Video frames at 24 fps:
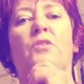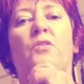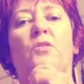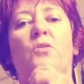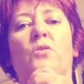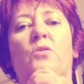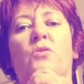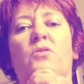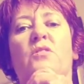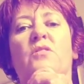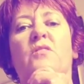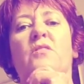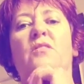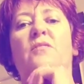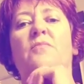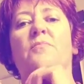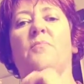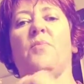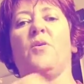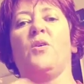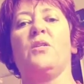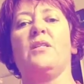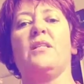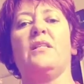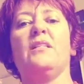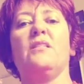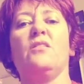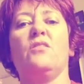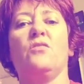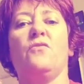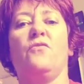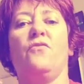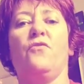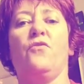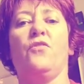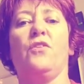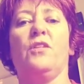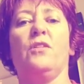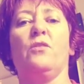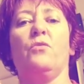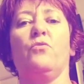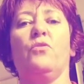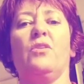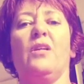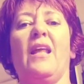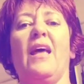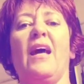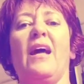causes the body to feel
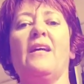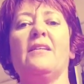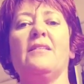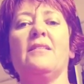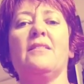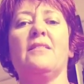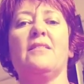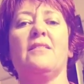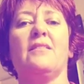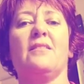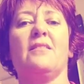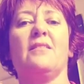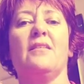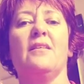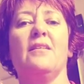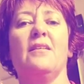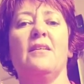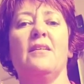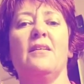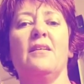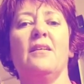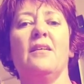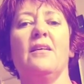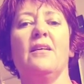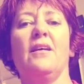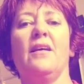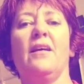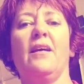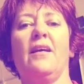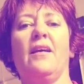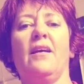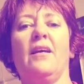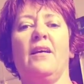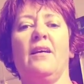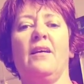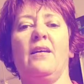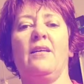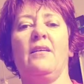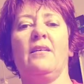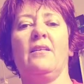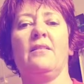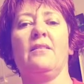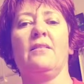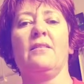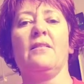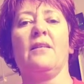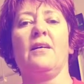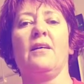relaxed,
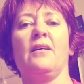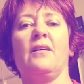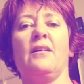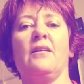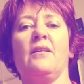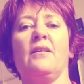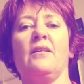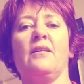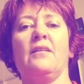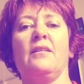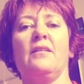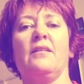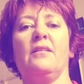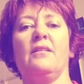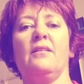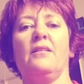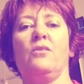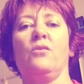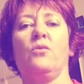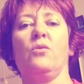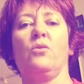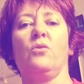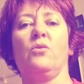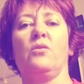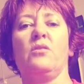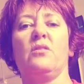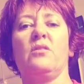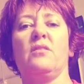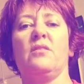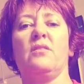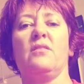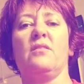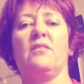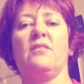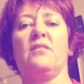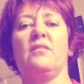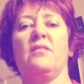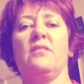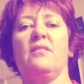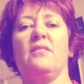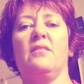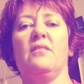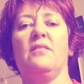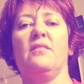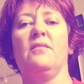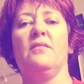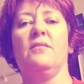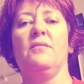and it causes
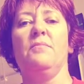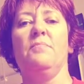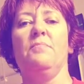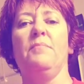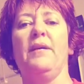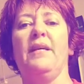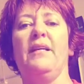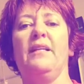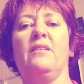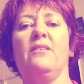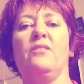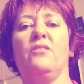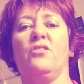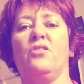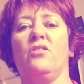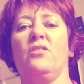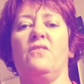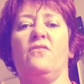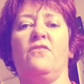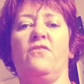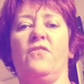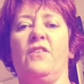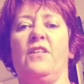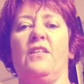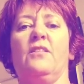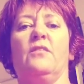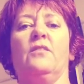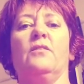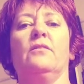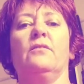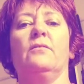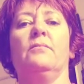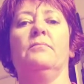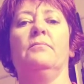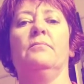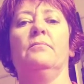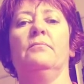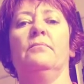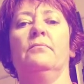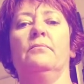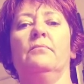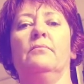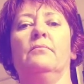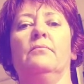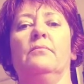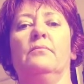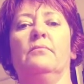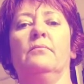me to just feel
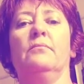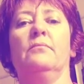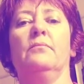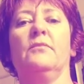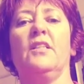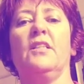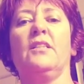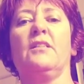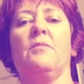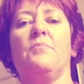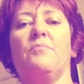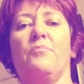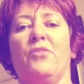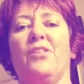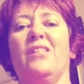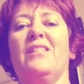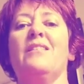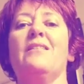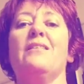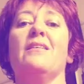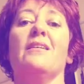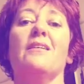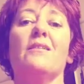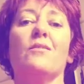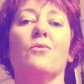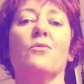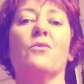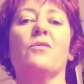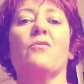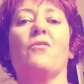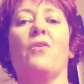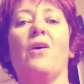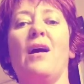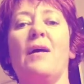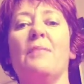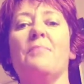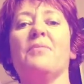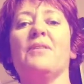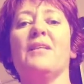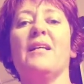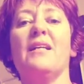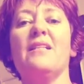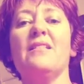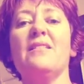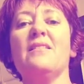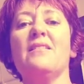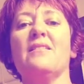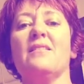like I'm breathing in all the right
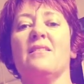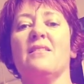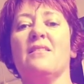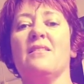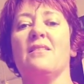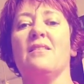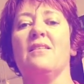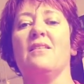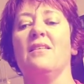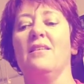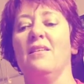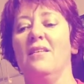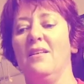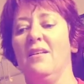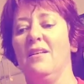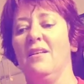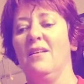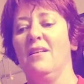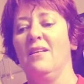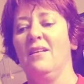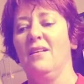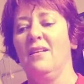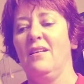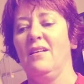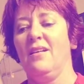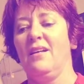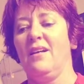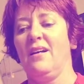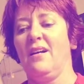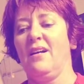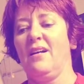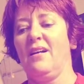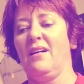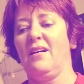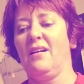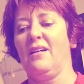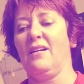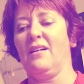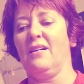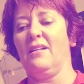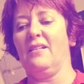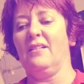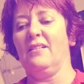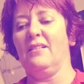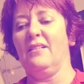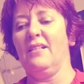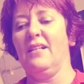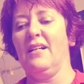places.
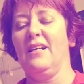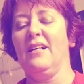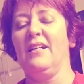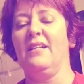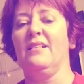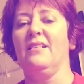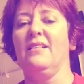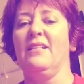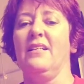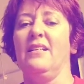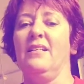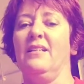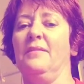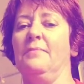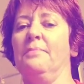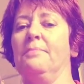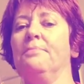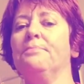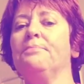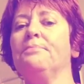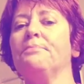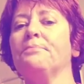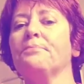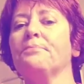And then,